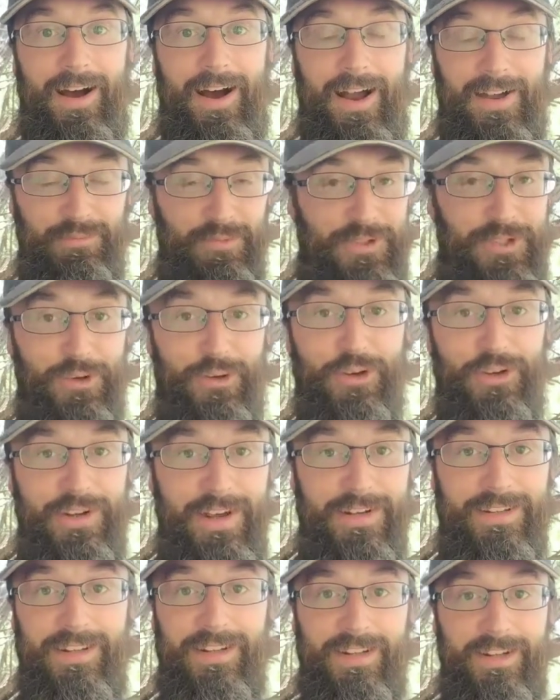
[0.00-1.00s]
I'm still
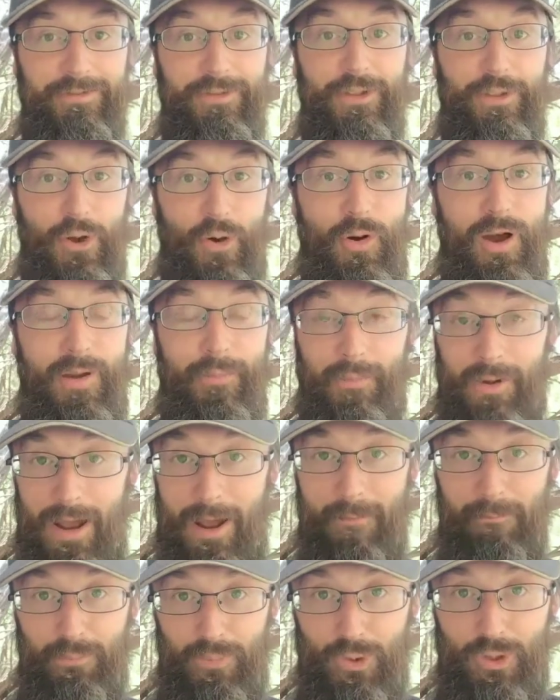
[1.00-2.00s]
connected even though
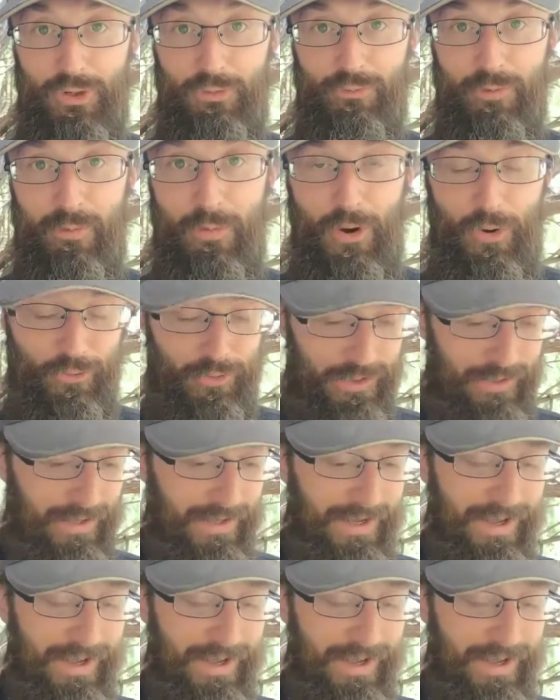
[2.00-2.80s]
I'm pretty remote.